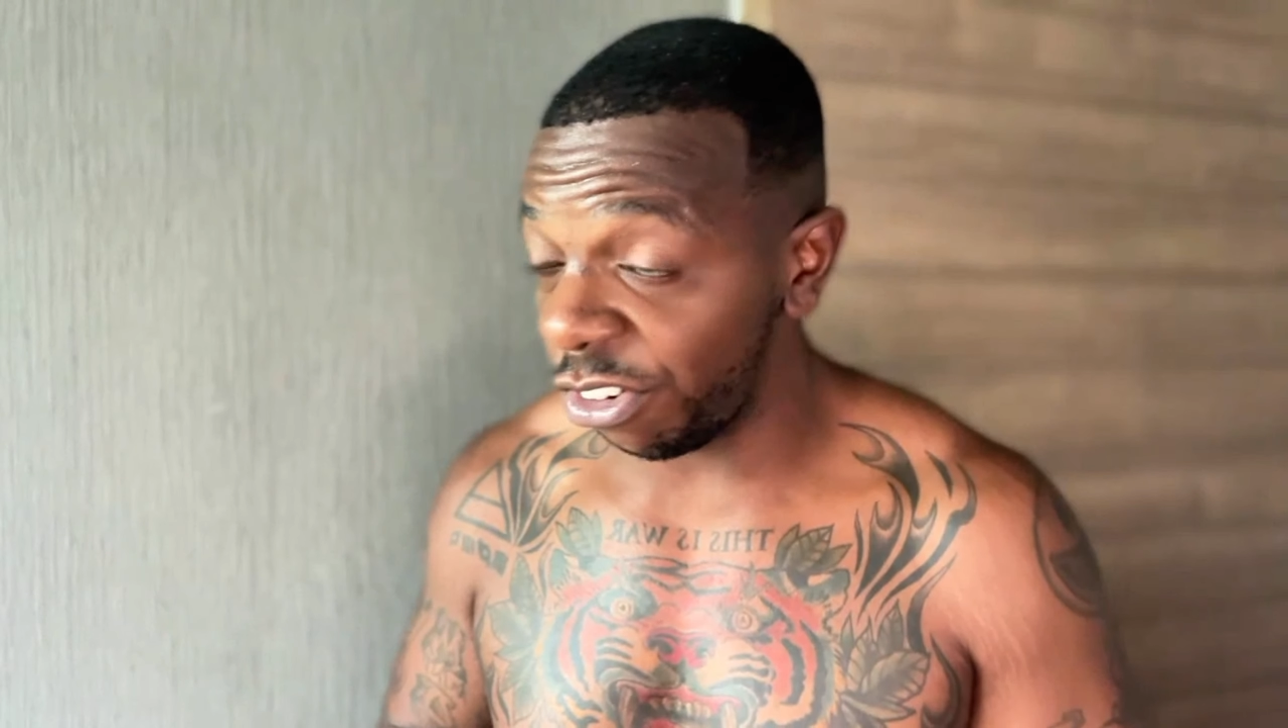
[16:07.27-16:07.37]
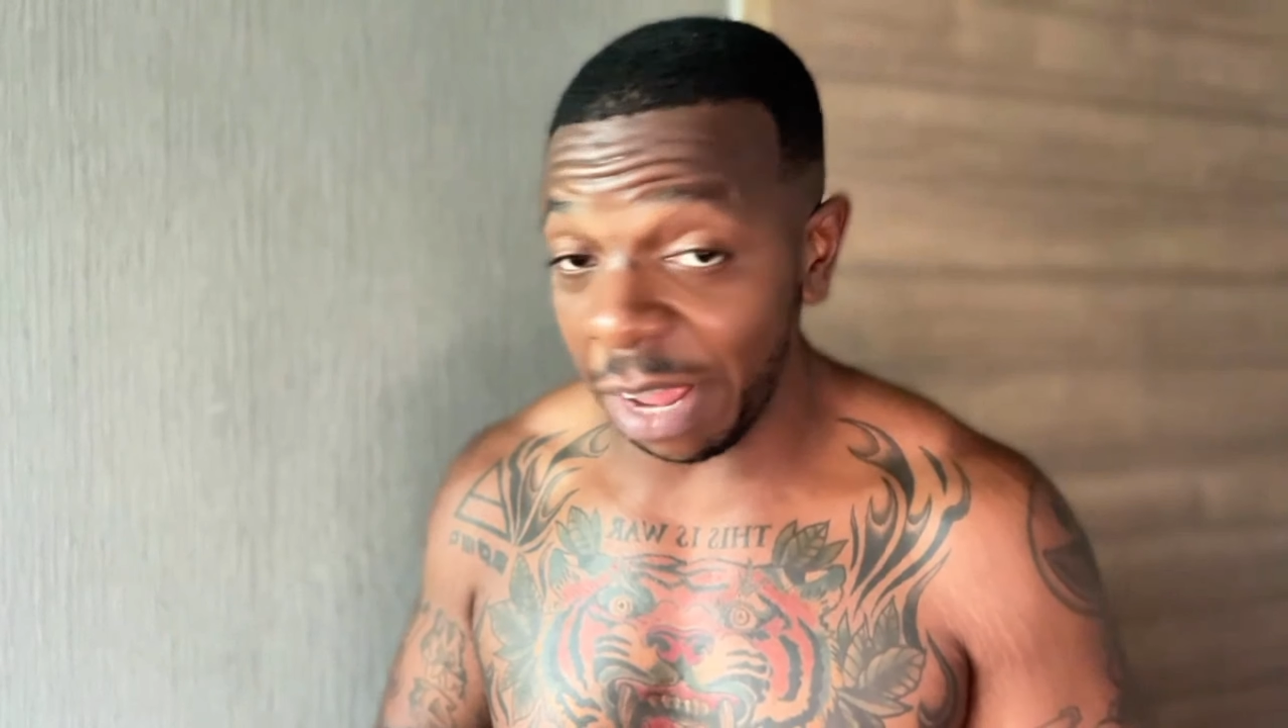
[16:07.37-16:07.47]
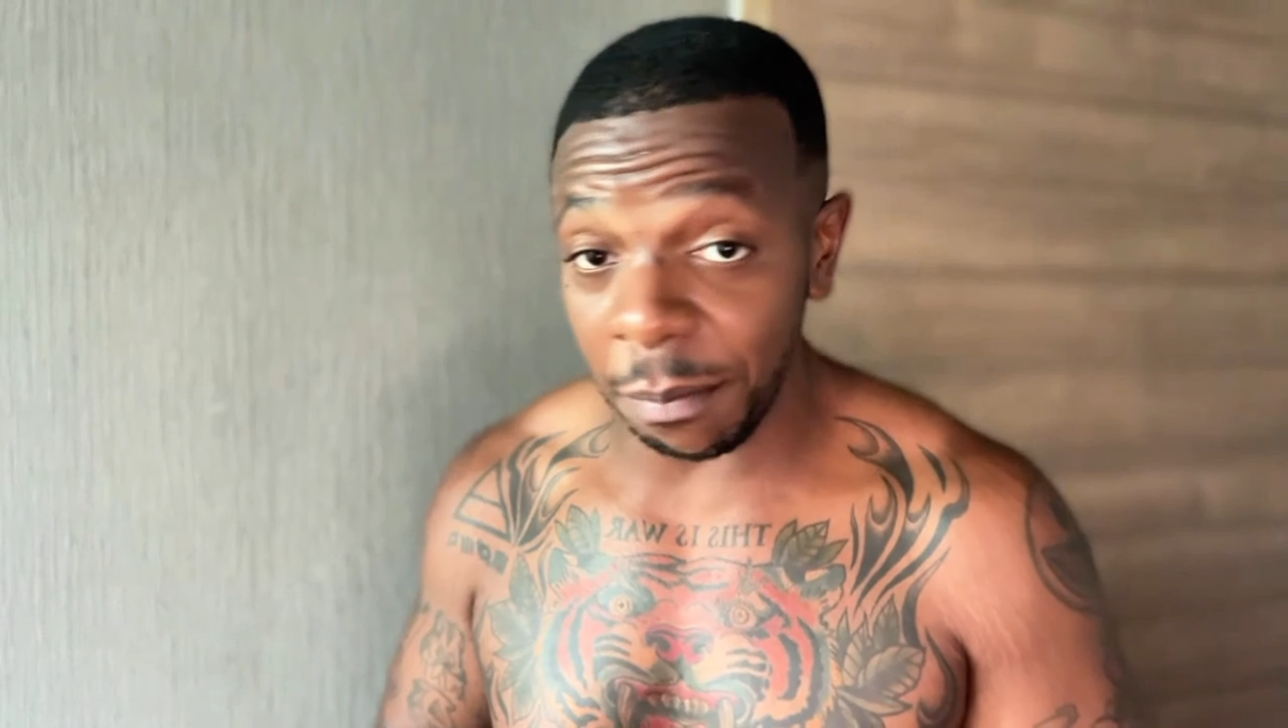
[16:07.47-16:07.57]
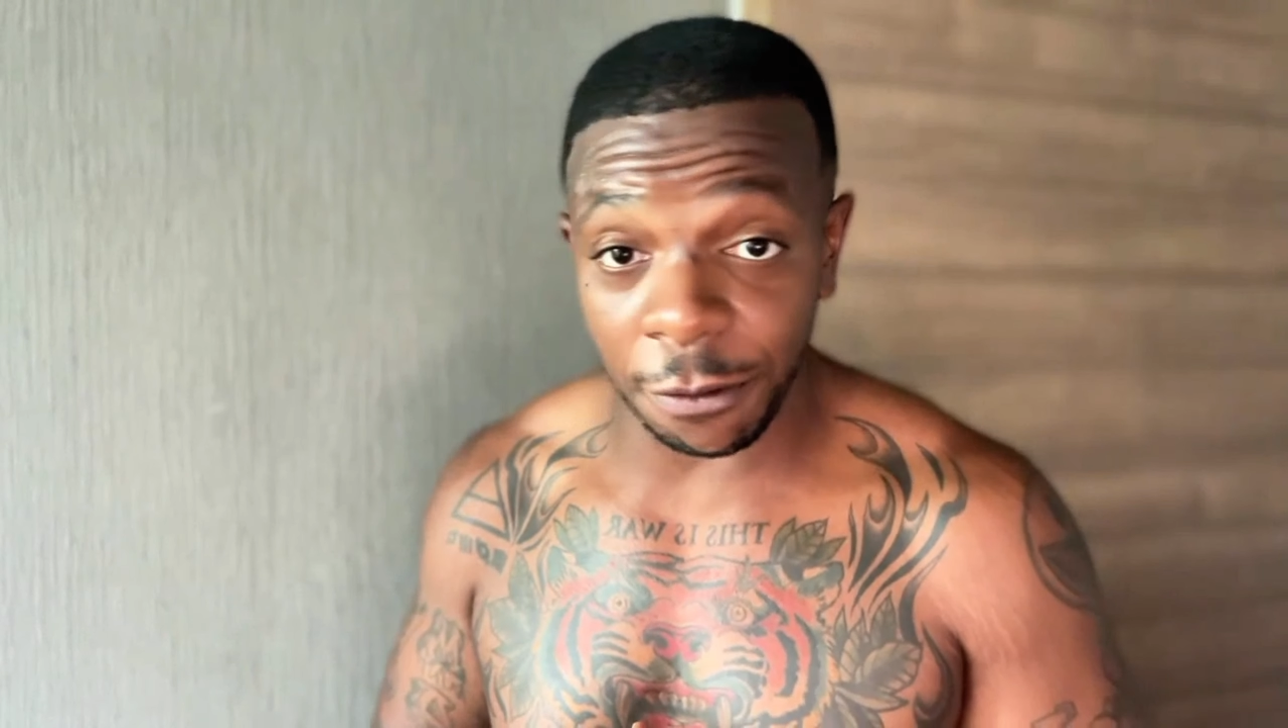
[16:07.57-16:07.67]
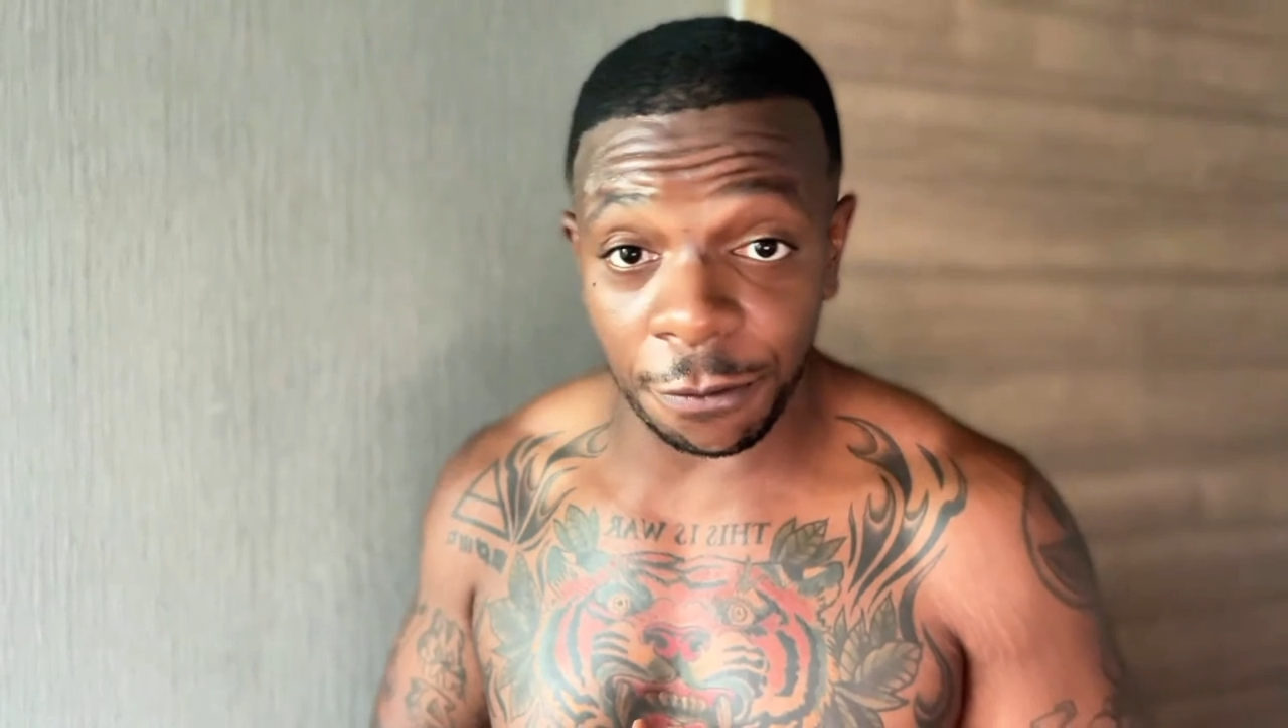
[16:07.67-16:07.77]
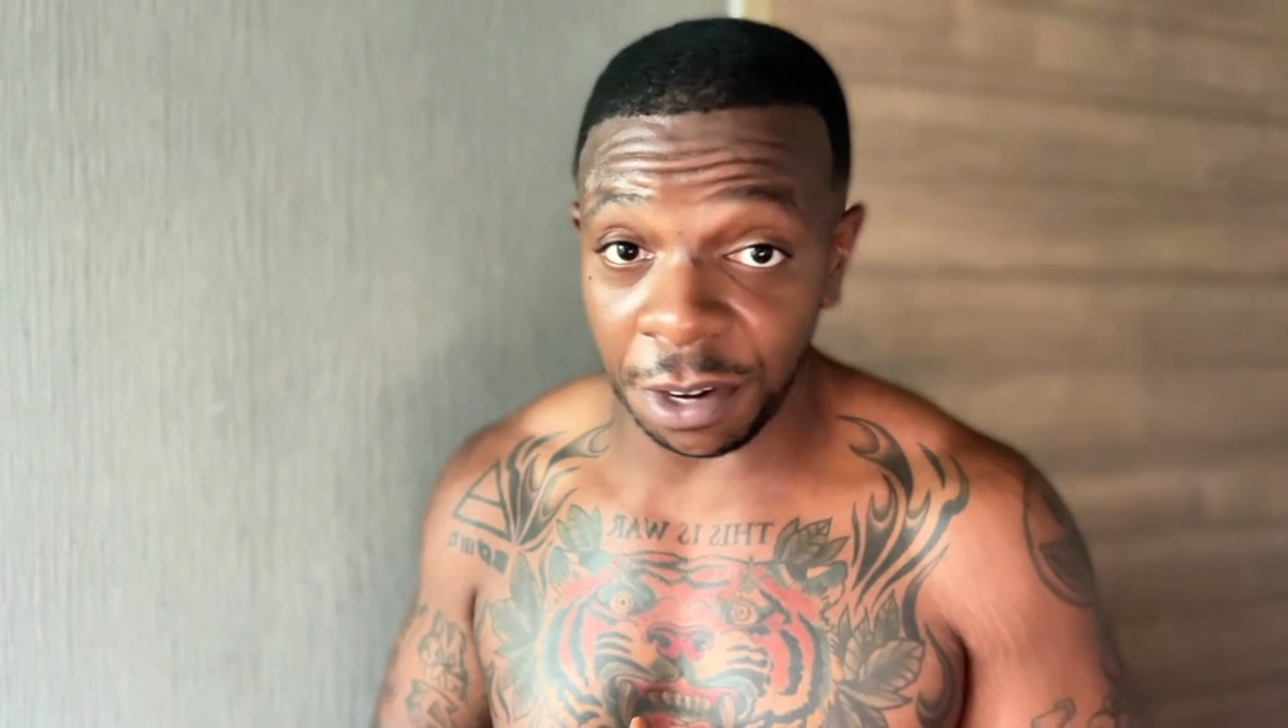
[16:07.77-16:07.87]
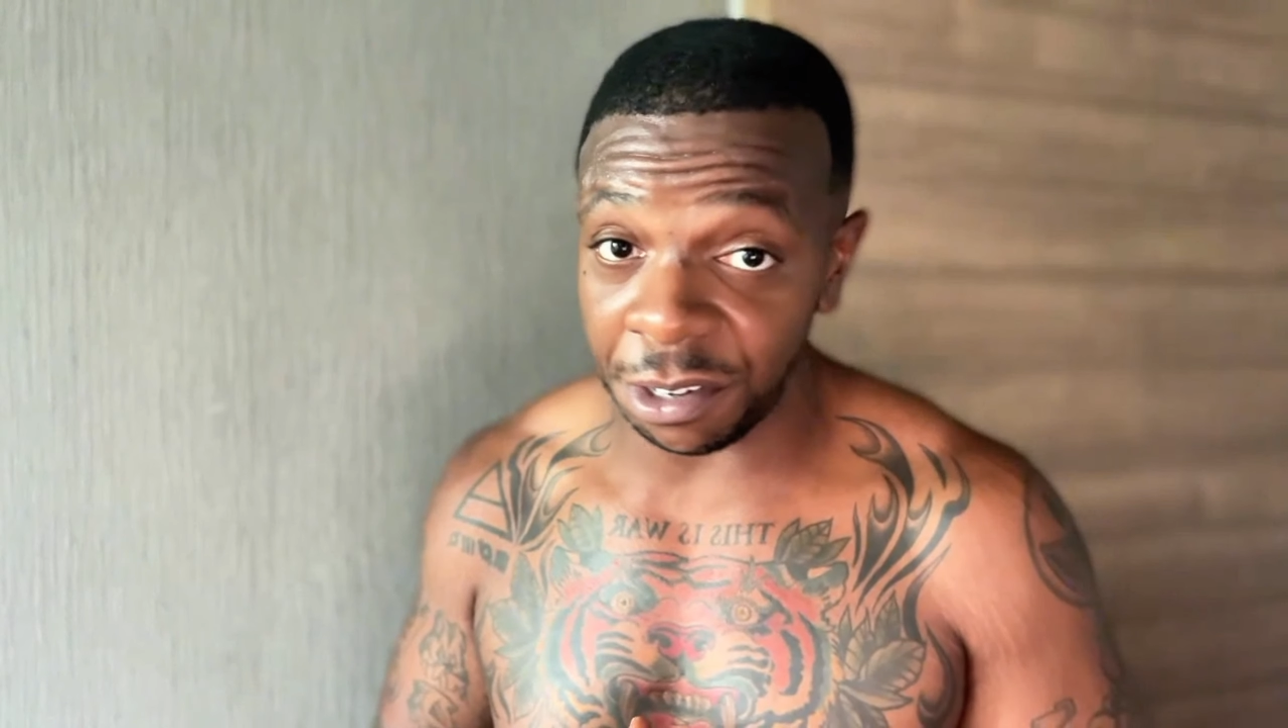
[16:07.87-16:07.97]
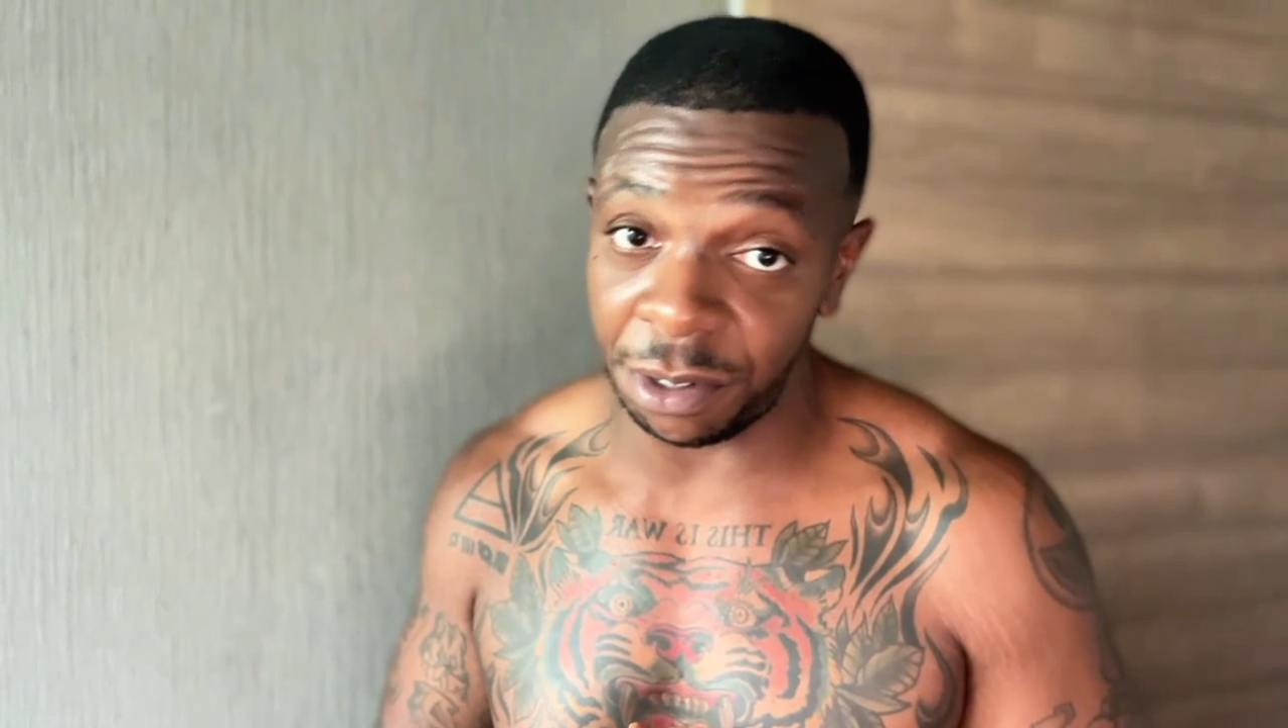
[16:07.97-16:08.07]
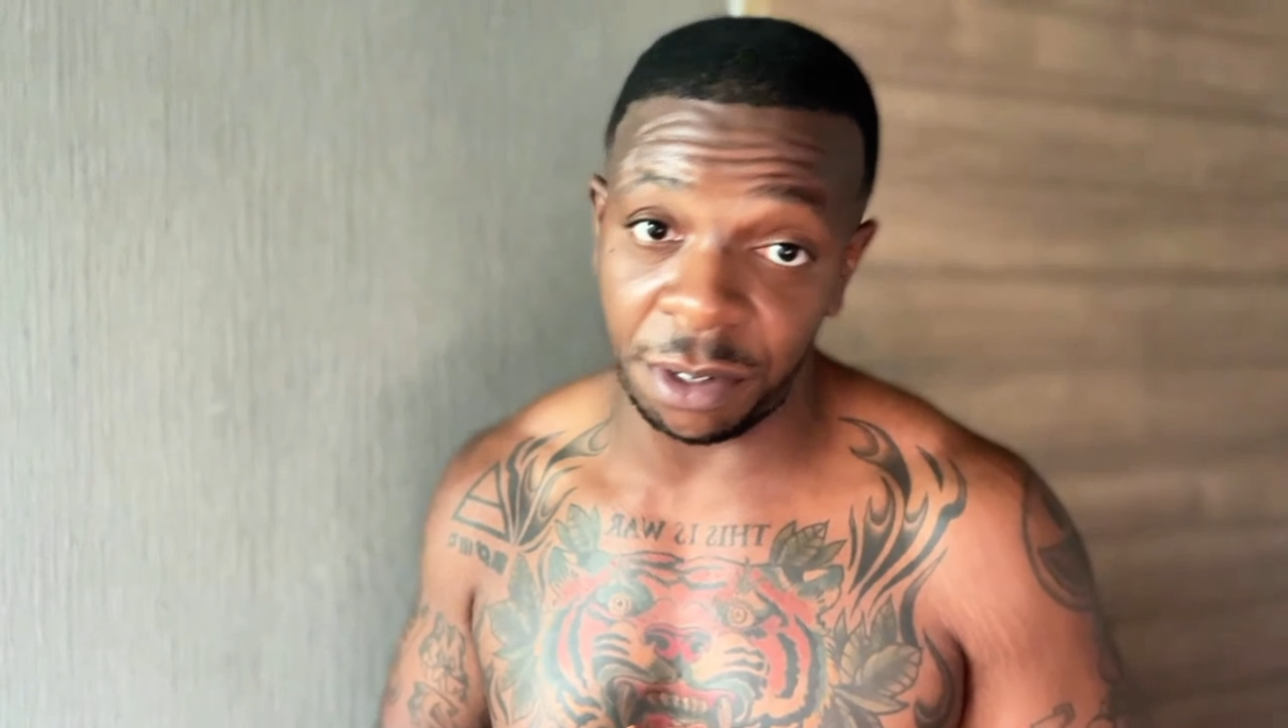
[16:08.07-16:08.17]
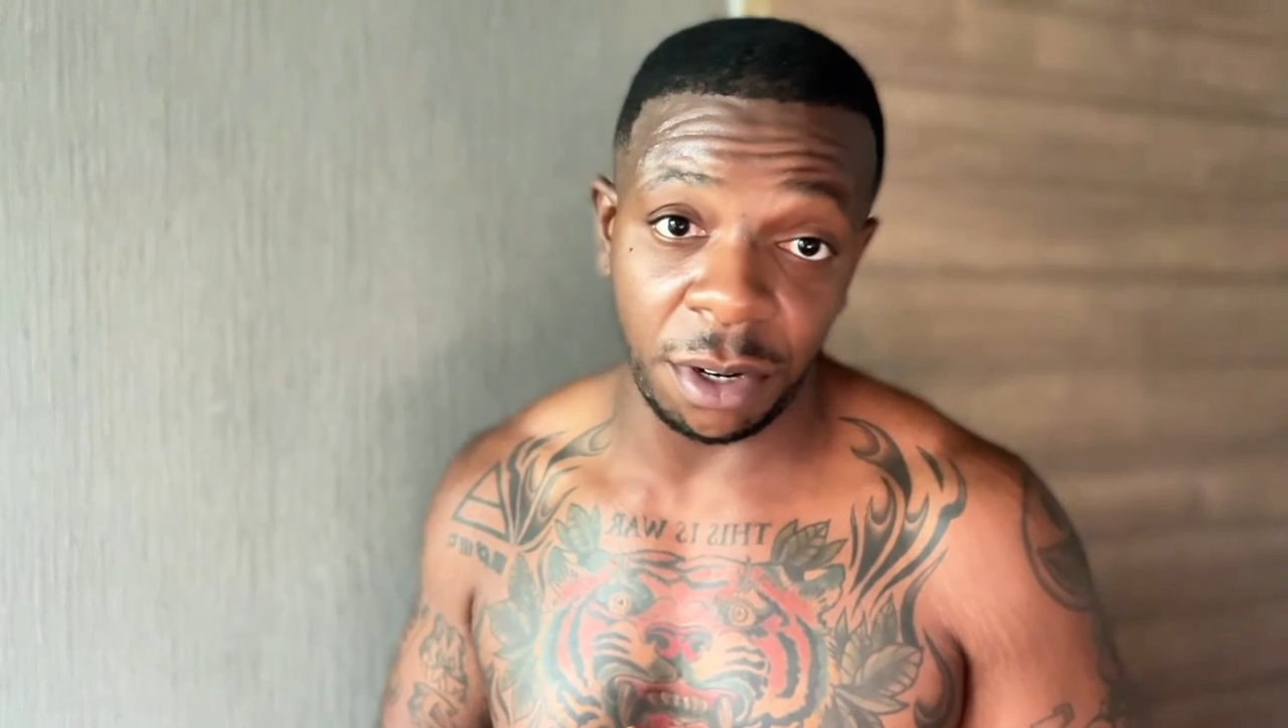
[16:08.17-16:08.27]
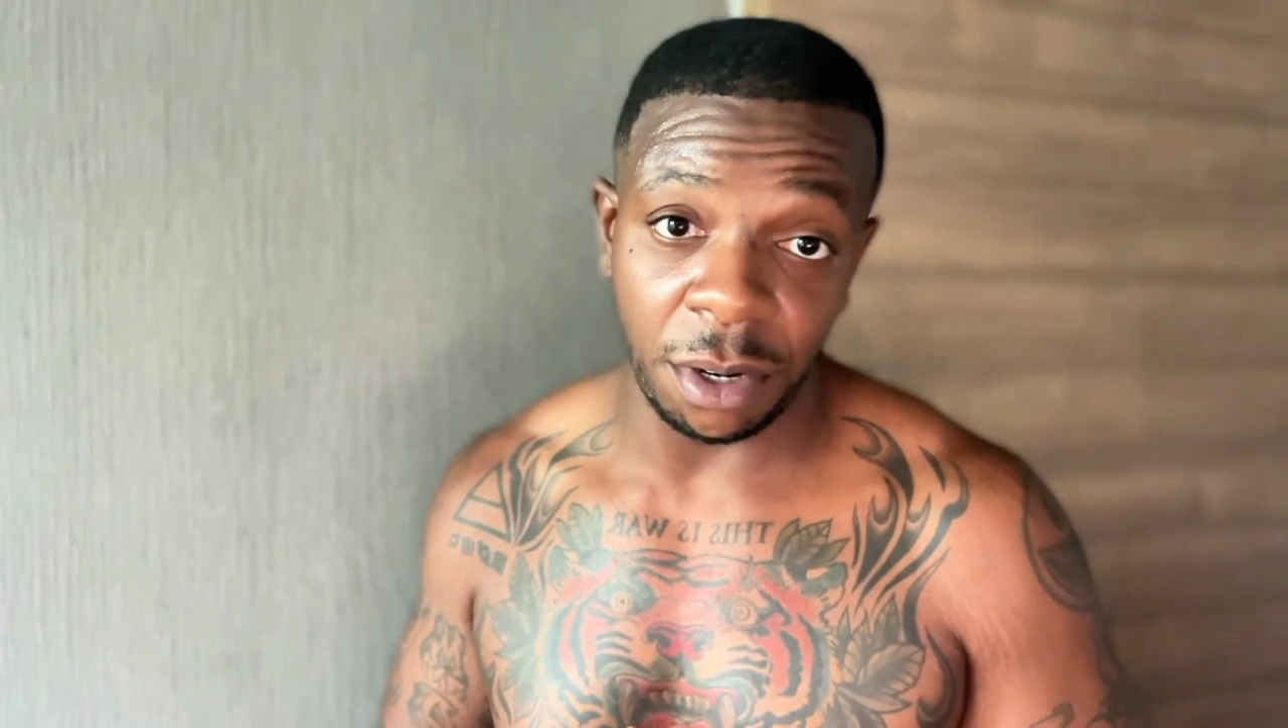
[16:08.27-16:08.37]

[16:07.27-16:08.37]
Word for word: Jay McPherson,